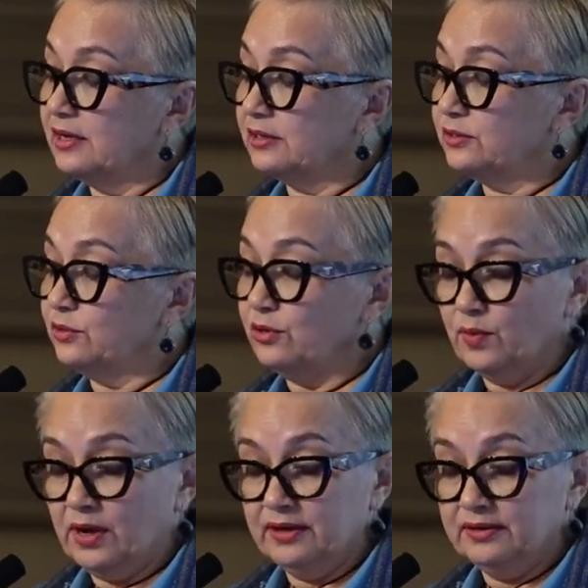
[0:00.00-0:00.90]
It took a
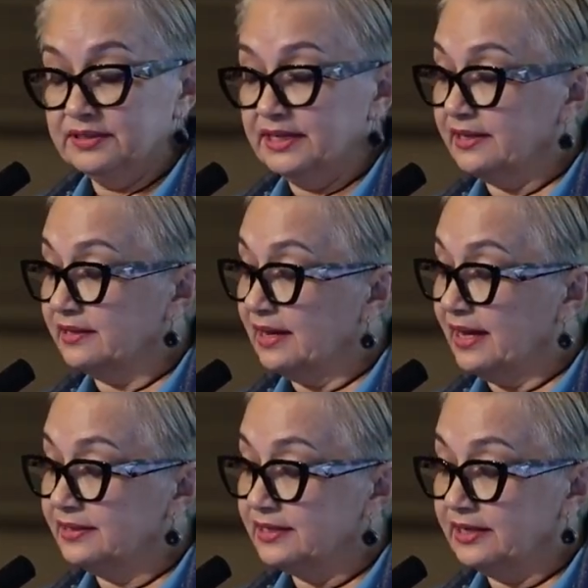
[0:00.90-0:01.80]
while to get the
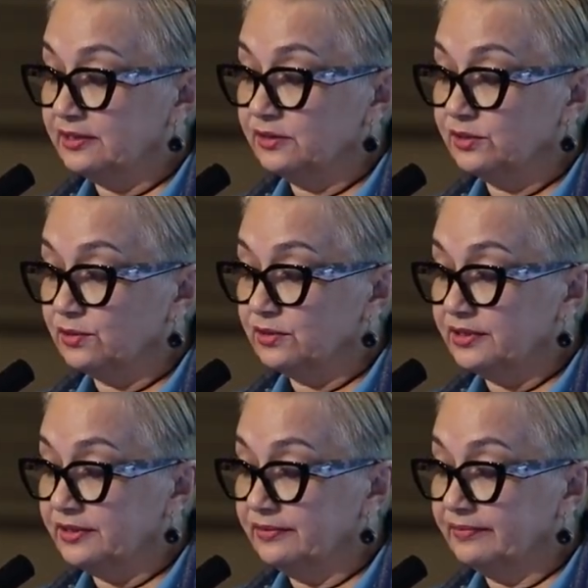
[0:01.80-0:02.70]
land title
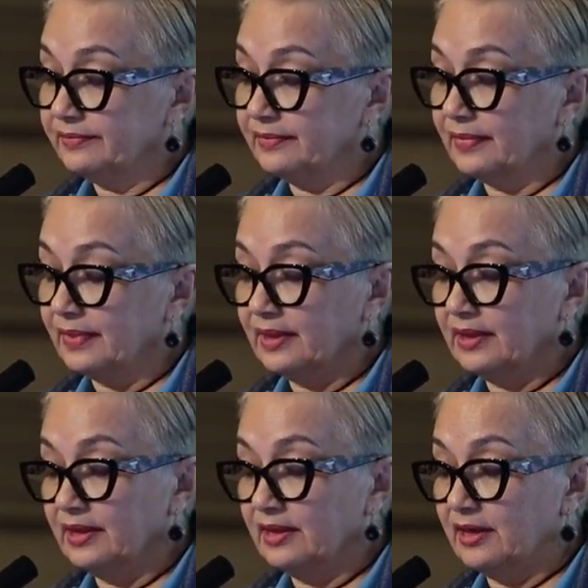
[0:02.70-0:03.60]
sorted,
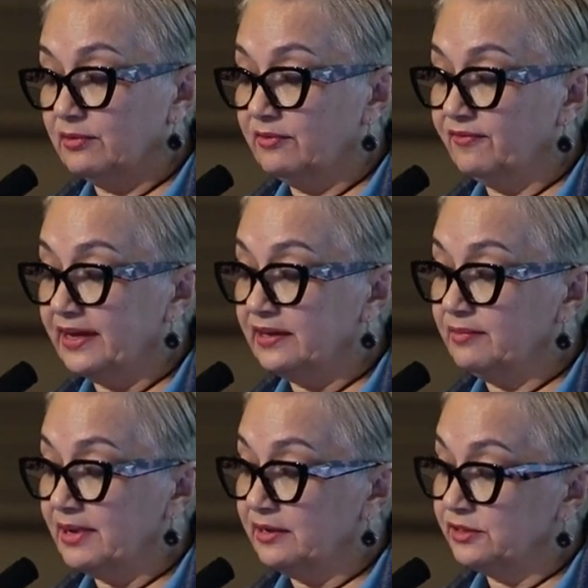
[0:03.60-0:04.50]
and we
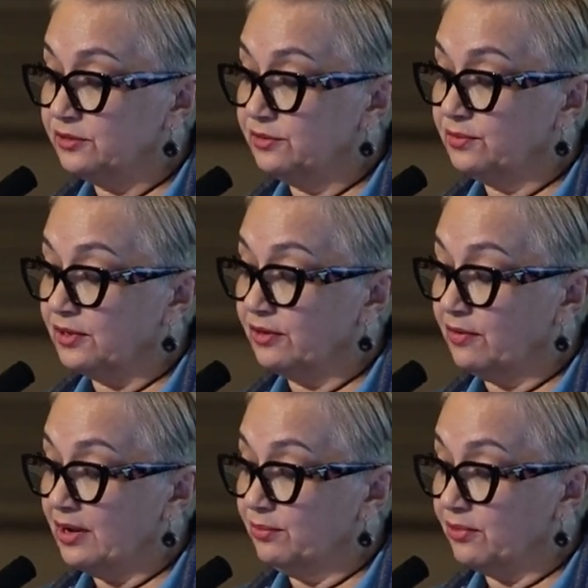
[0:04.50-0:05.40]
finally managed to do our
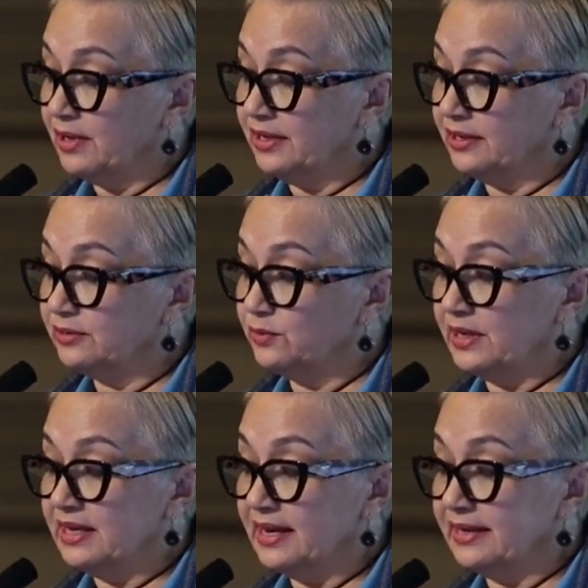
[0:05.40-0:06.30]
groundbreaking in
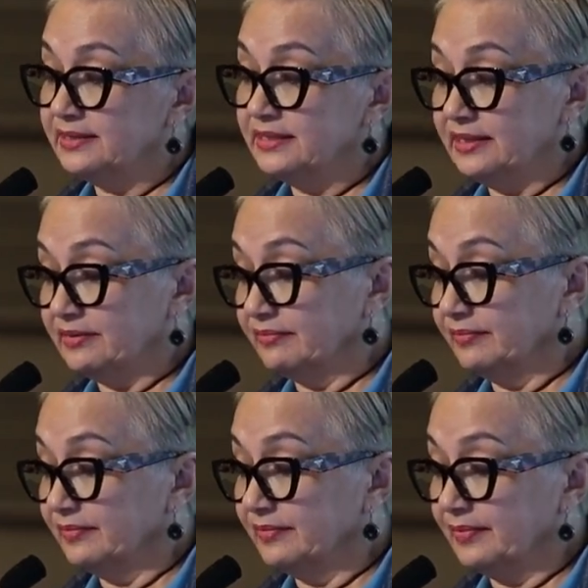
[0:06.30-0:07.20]
2019.
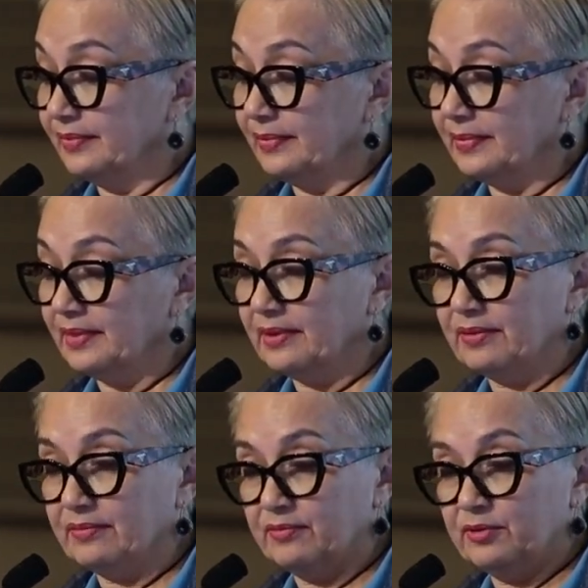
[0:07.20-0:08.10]

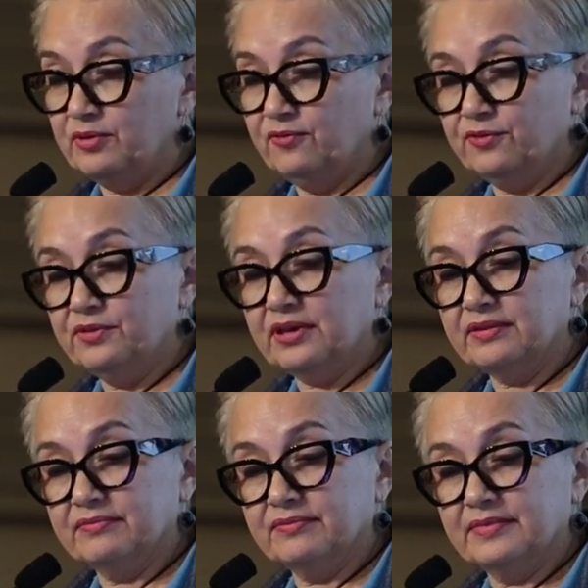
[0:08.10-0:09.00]
But before
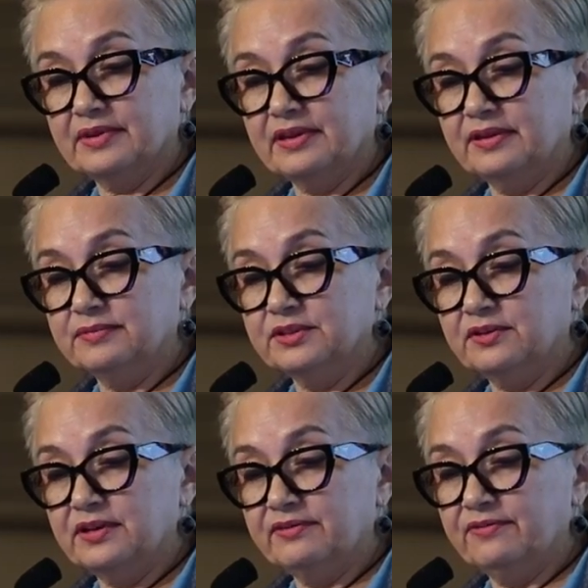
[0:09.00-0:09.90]
that, I'm
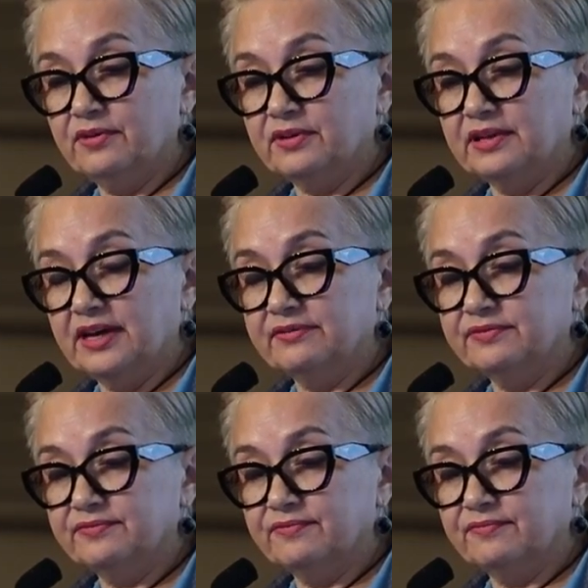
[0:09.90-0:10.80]
sorry, I forgot, I
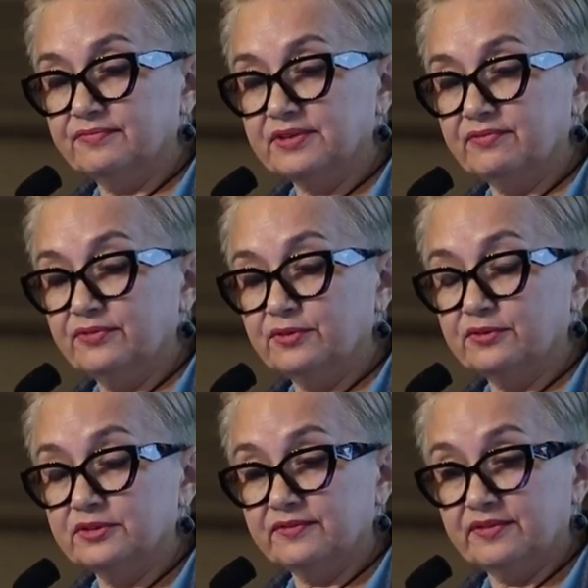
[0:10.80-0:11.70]
have some
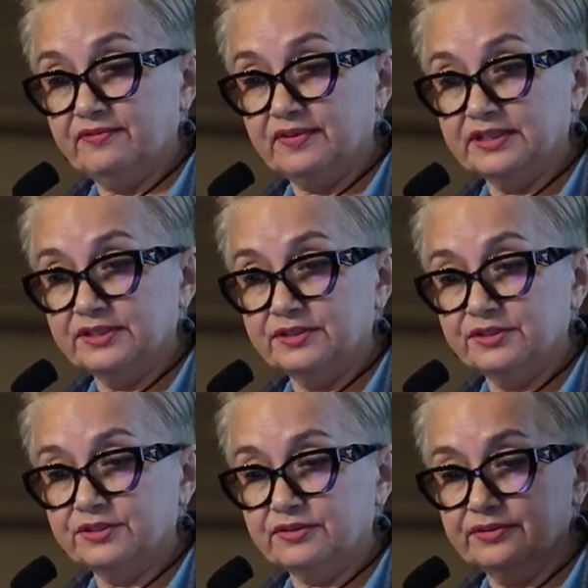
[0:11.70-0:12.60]
photos of the floods
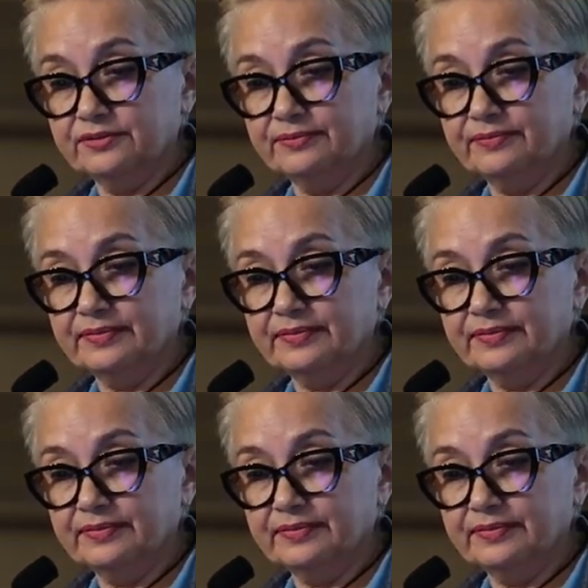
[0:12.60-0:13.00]
to show you.